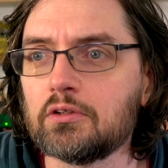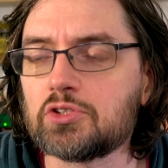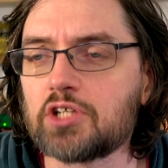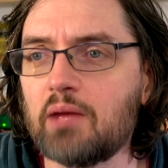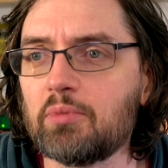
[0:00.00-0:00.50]

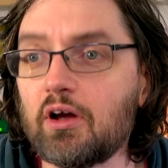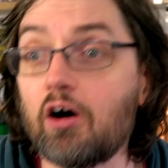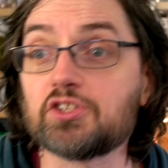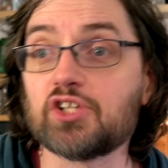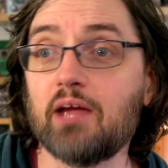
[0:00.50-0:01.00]
Chambered,
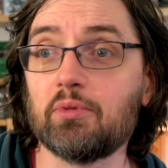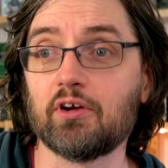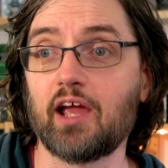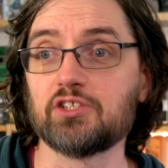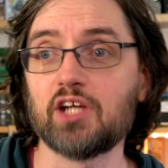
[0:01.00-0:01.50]

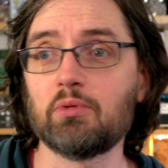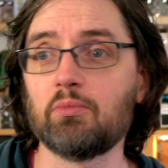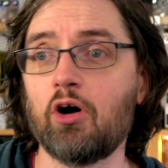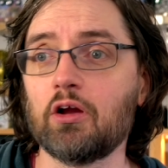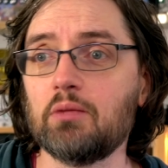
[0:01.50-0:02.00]
okay,
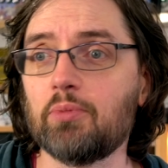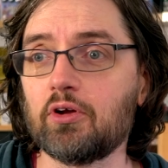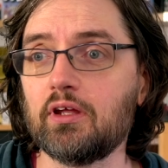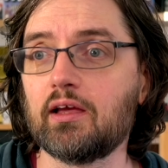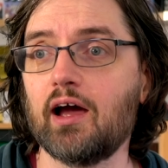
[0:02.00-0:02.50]
chambered mahogany
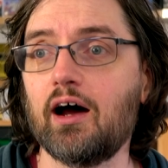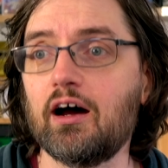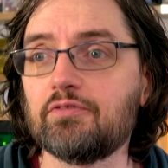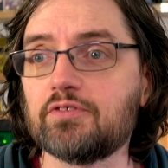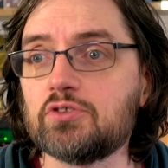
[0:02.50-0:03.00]
body,
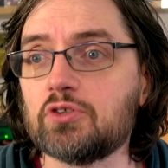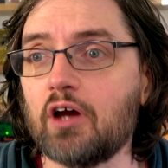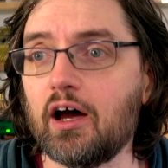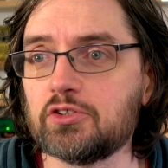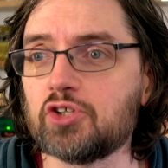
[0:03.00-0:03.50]
carved,
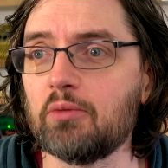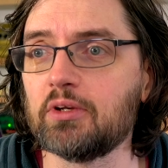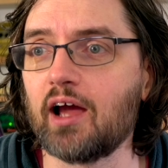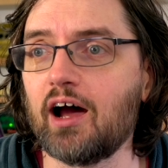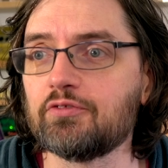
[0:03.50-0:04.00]

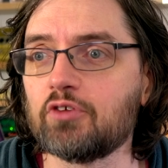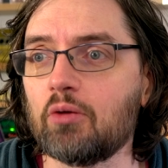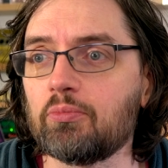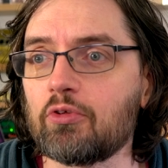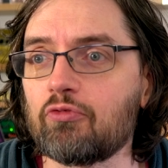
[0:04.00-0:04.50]
German carved
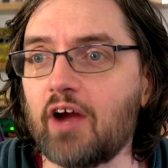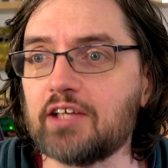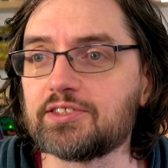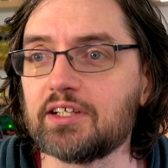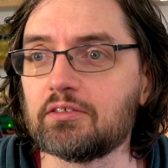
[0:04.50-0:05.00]
top with
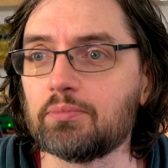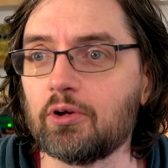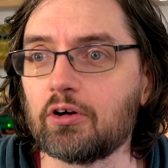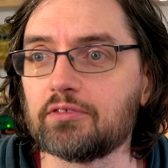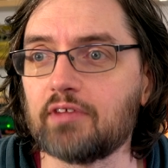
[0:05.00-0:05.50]
raised center
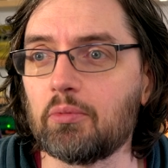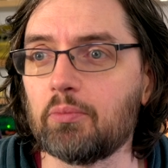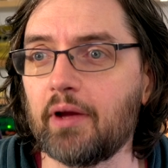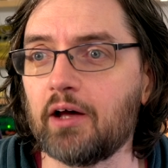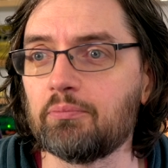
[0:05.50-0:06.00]
block,
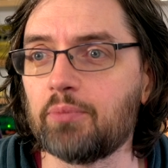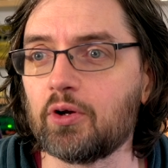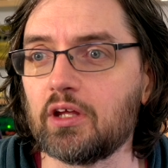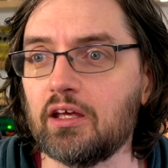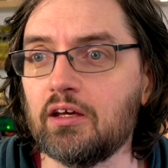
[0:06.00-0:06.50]
double bound
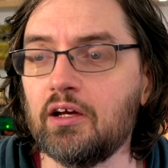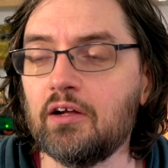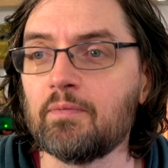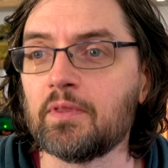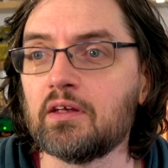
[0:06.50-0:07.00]
body,
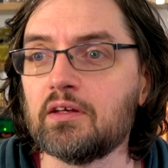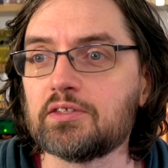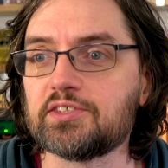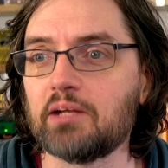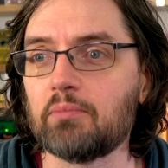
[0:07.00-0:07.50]

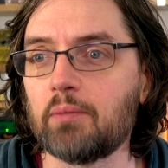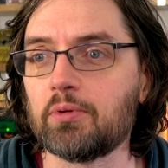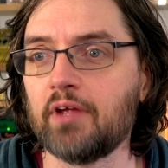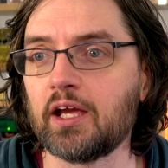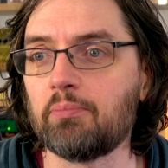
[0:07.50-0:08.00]
set
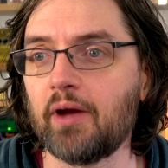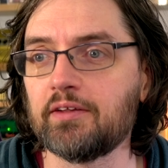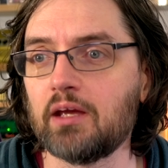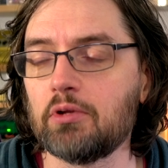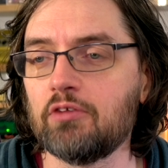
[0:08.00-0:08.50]
maple neck,
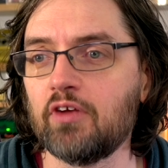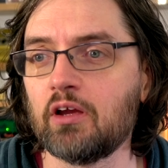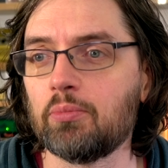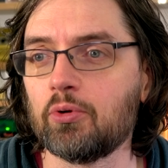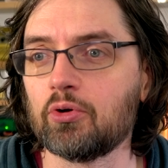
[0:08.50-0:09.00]
bound ebony
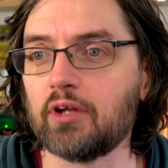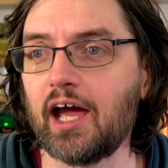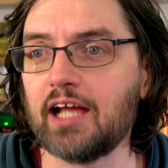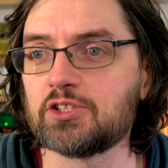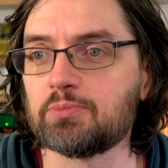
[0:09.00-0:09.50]
fingerboard,
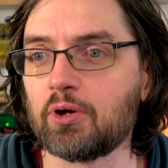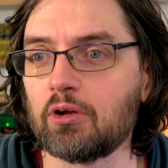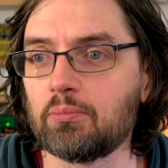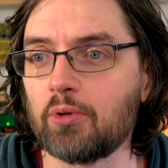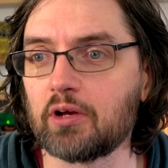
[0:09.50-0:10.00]
aged
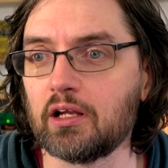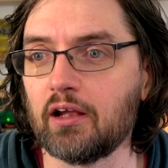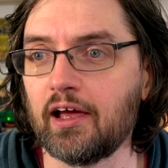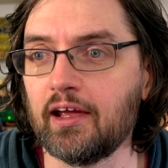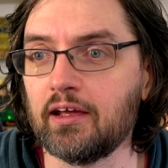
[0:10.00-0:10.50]
perlite block
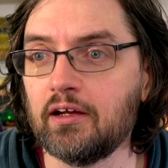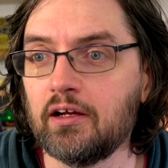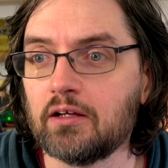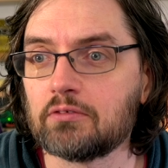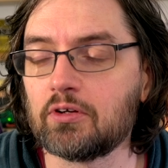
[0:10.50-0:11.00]
inlay,
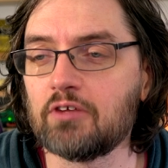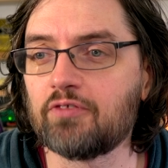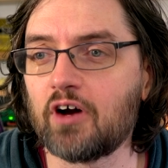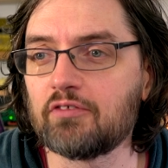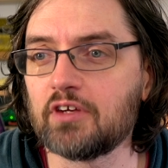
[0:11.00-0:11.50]

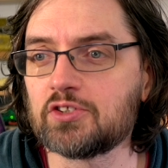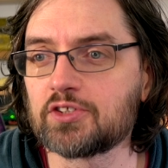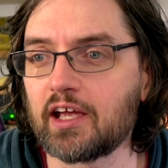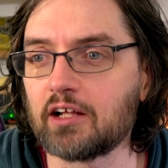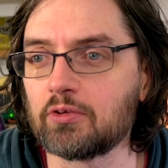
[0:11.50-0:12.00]
25-inch
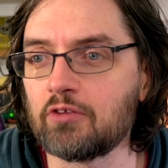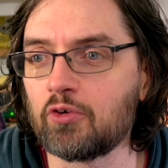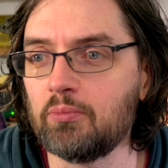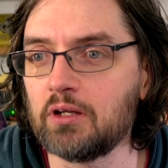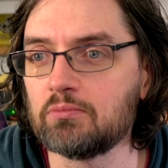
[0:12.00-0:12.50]
scale,
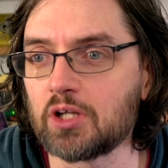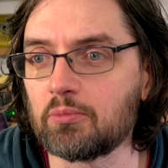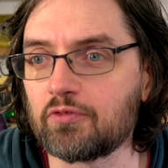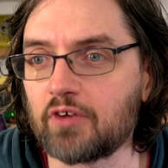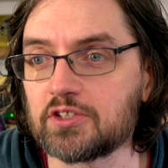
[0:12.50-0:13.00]
24 medium
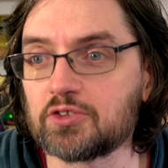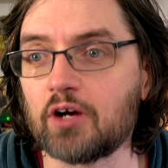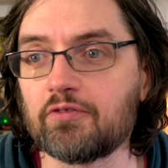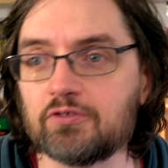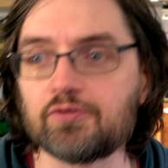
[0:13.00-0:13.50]
jumbo frets,
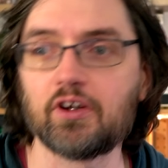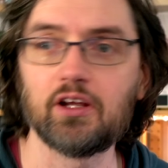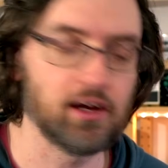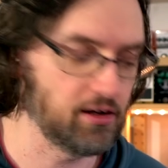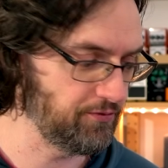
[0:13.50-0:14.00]
12-inch
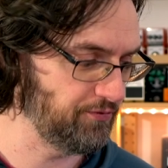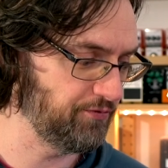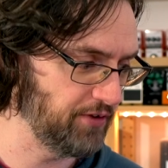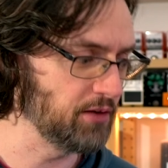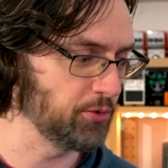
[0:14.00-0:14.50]

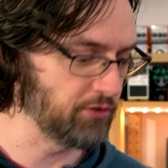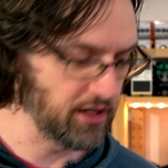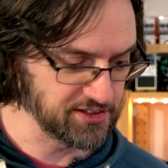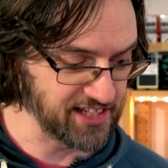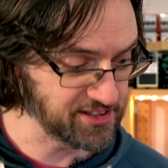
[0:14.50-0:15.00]
fingerboard
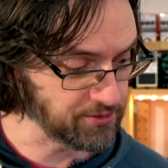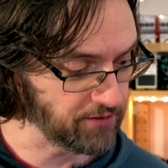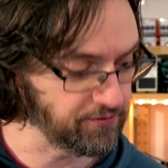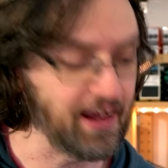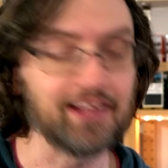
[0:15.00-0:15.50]
radius. Yeah, it's
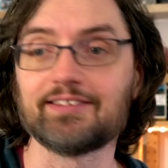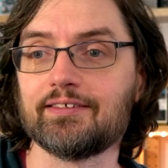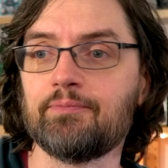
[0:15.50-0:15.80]
quite flat.